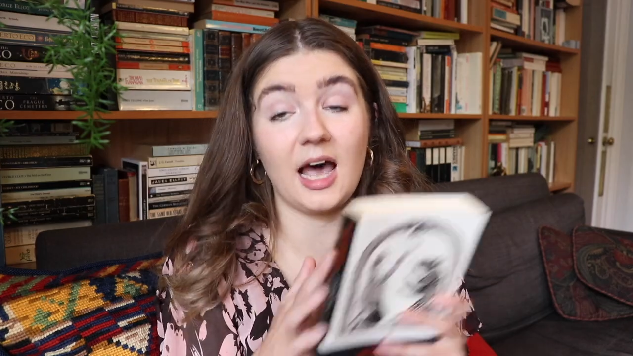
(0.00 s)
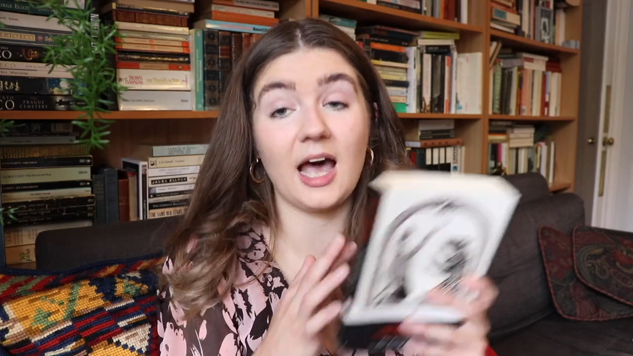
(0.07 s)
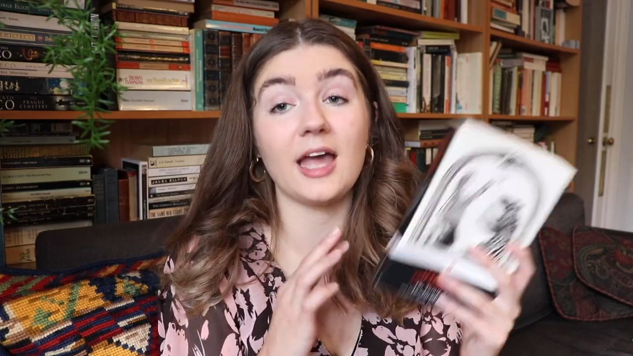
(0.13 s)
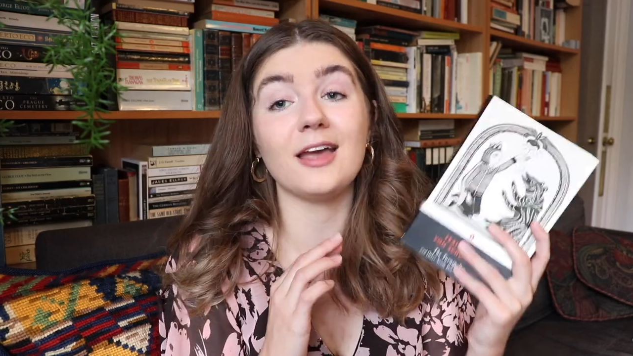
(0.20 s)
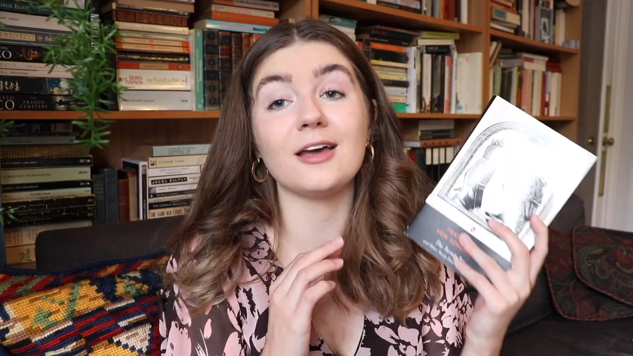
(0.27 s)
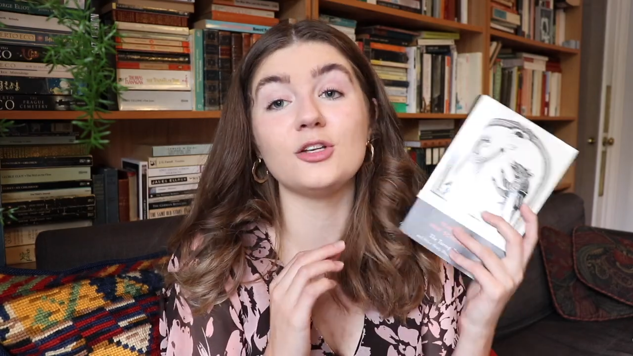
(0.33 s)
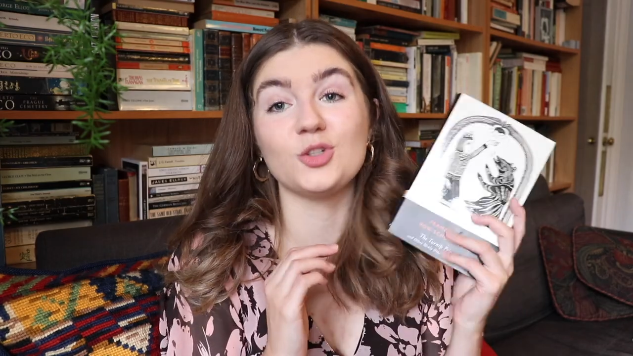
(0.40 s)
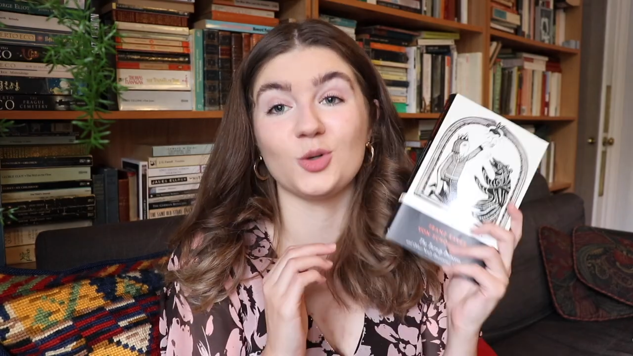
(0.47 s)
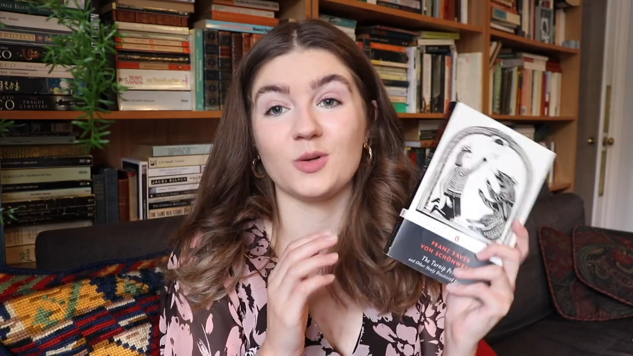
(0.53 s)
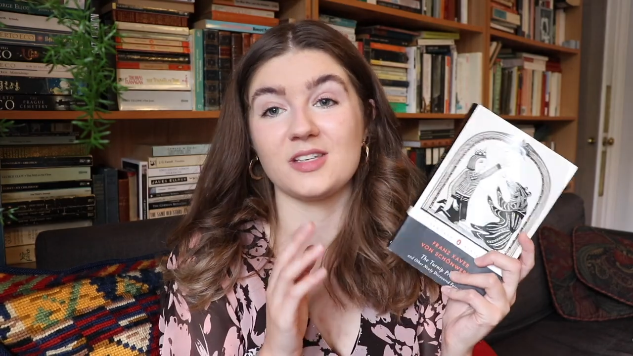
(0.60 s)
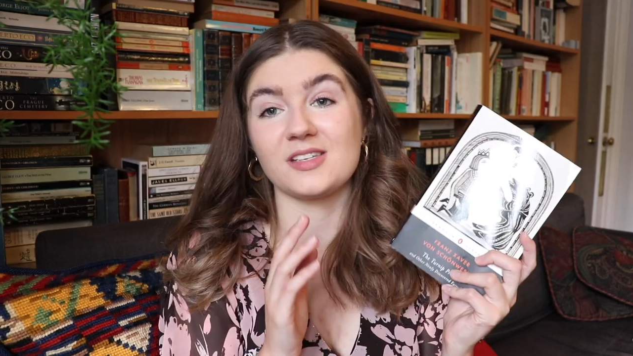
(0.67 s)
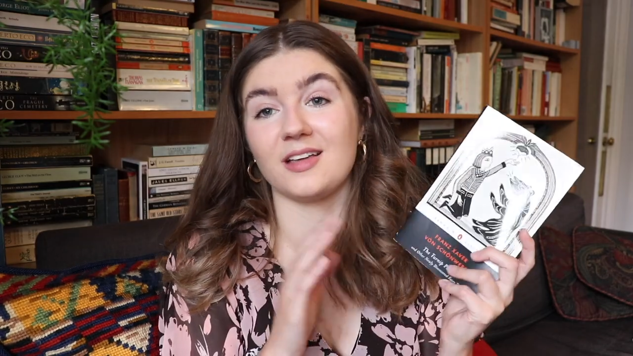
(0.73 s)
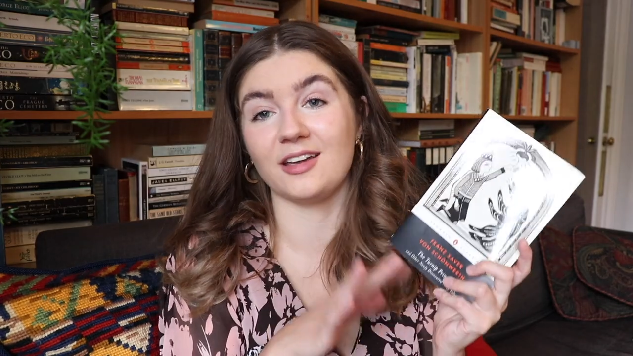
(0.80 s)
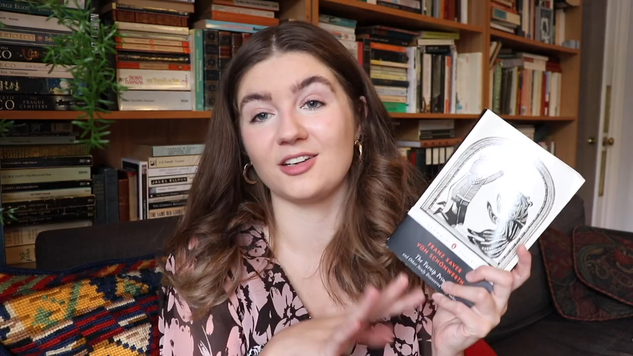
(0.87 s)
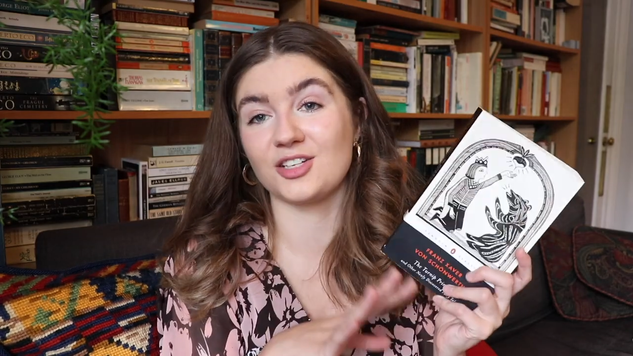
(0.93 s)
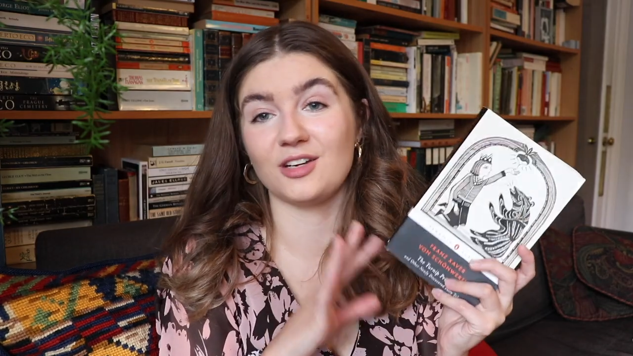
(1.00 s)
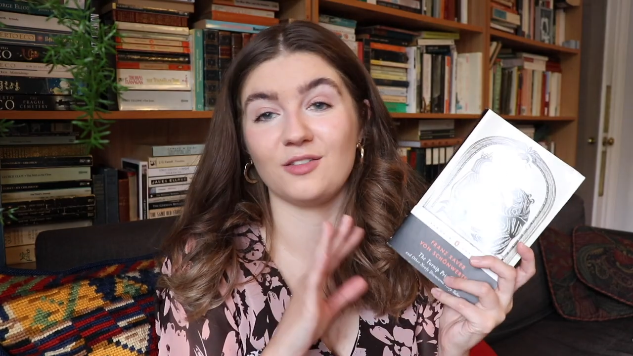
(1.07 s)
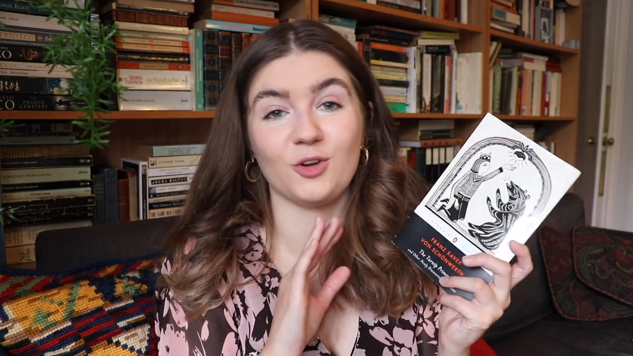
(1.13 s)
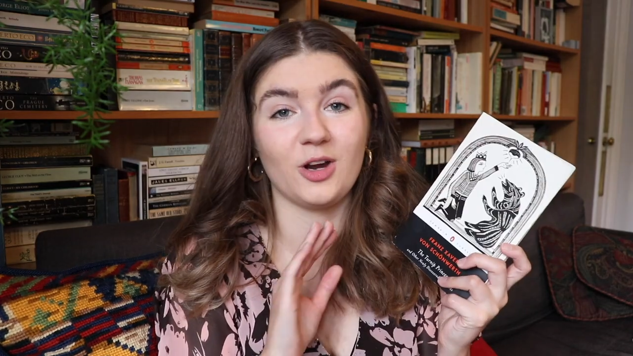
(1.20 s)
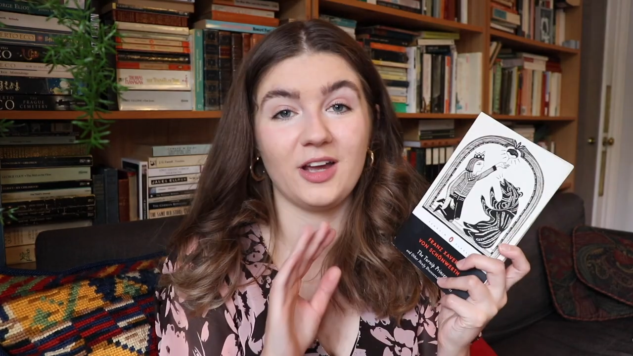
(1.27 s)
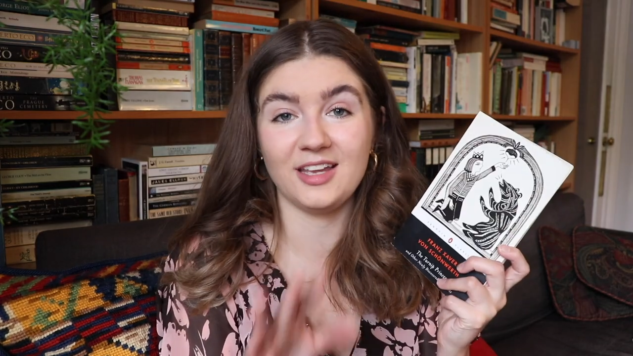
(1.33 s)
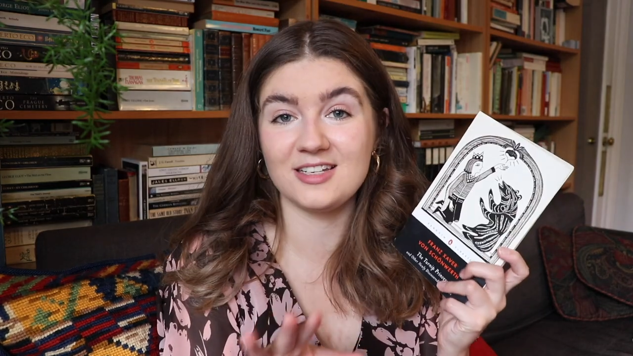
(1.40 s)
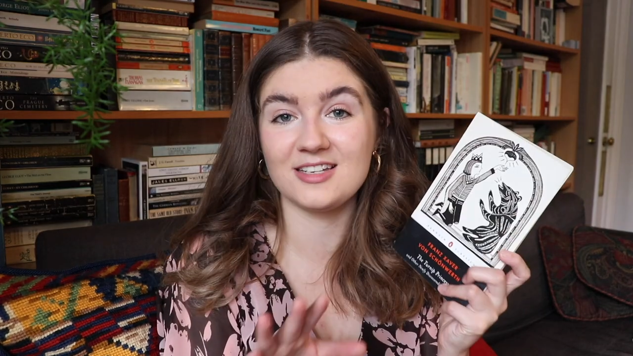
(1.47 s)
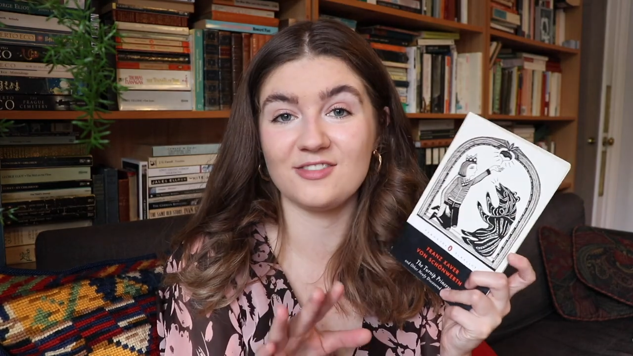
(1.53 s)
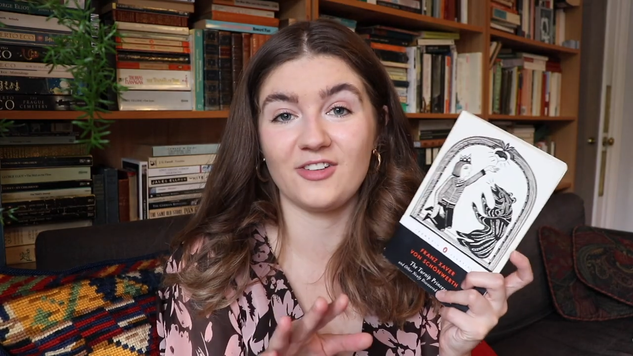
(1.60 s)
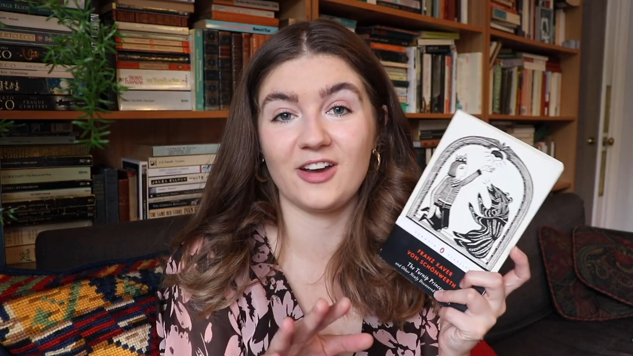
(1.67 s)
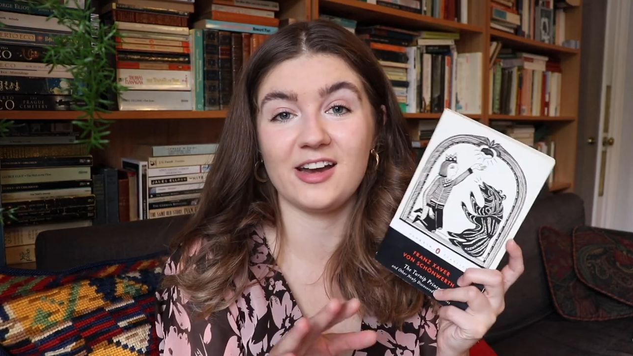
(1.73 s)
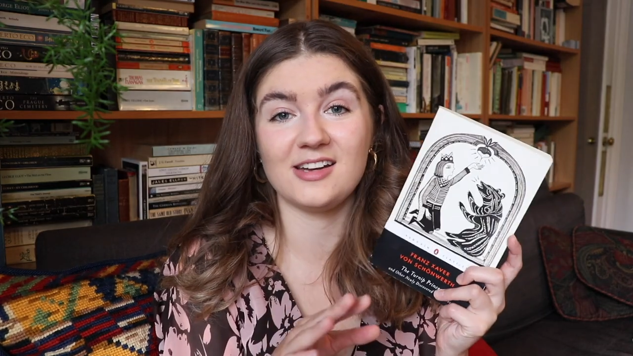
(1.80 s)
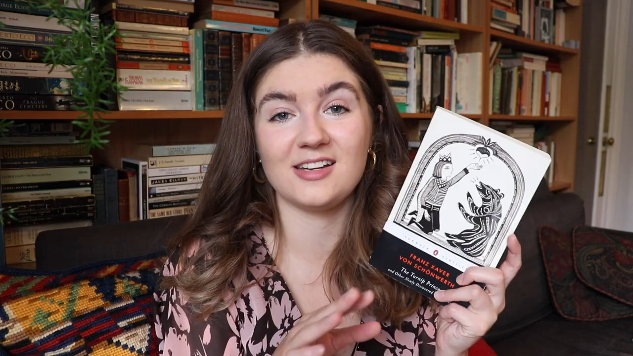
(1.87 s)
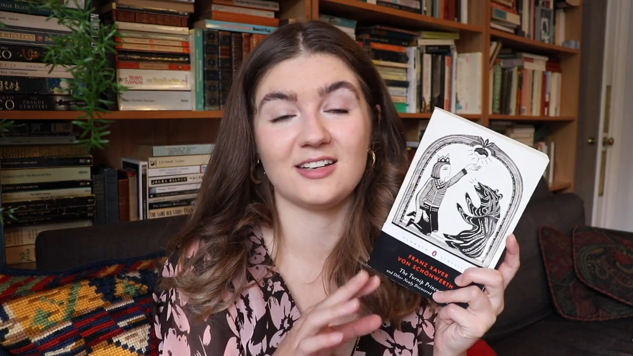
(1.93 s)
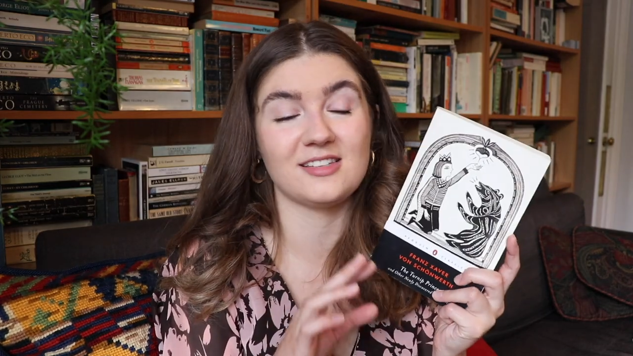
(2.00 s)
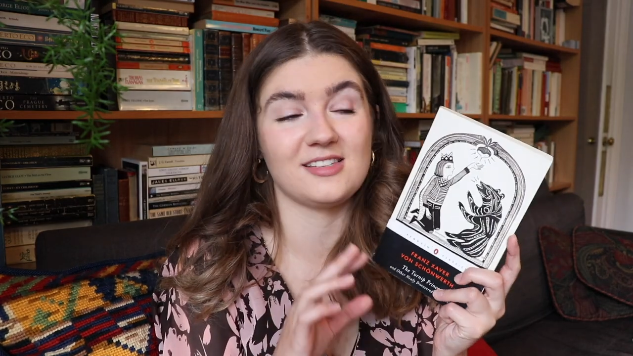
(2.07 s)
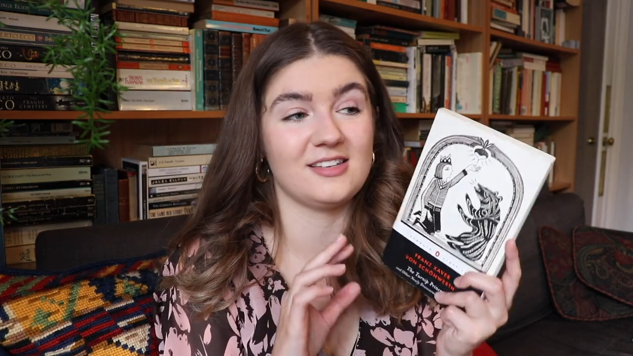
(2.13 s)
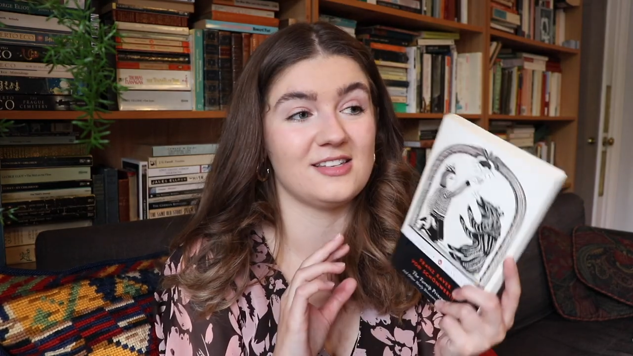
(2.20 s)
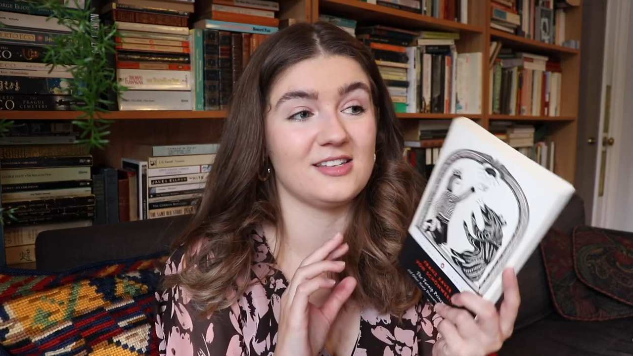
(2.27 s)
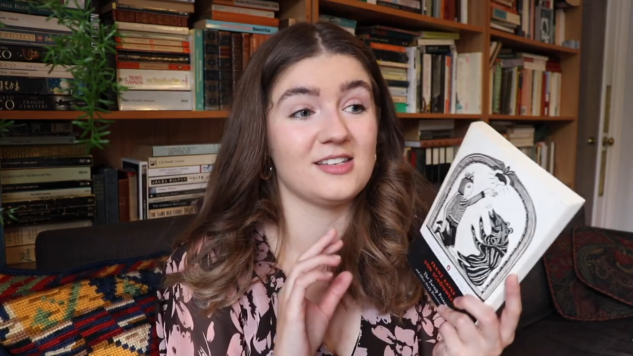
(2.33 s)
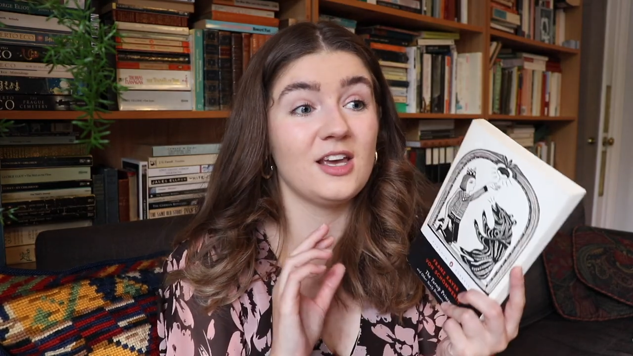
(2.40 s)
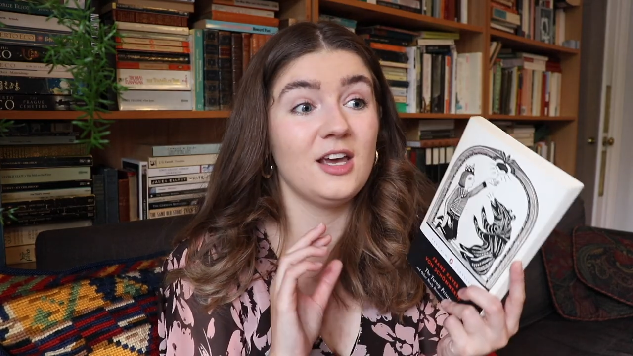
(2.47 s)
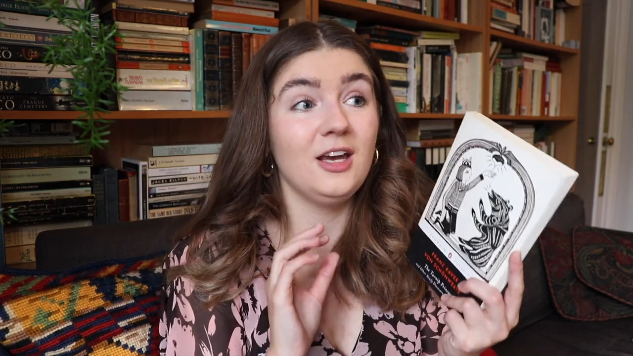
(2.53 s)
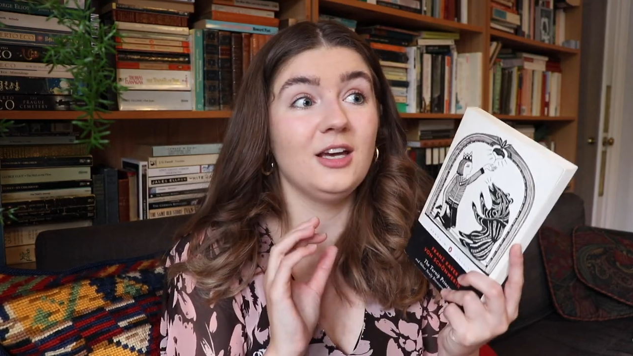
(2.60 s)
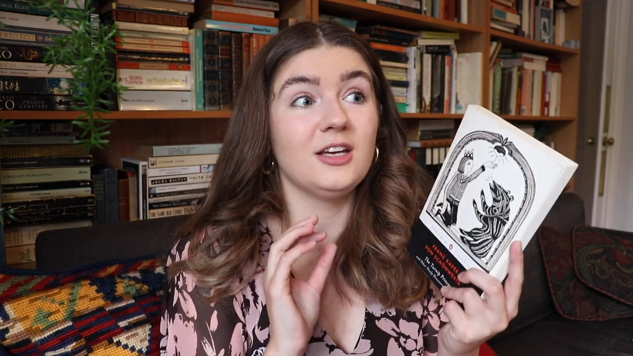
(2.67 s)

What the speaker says: I adore this collection. If you're into fairy tales, this is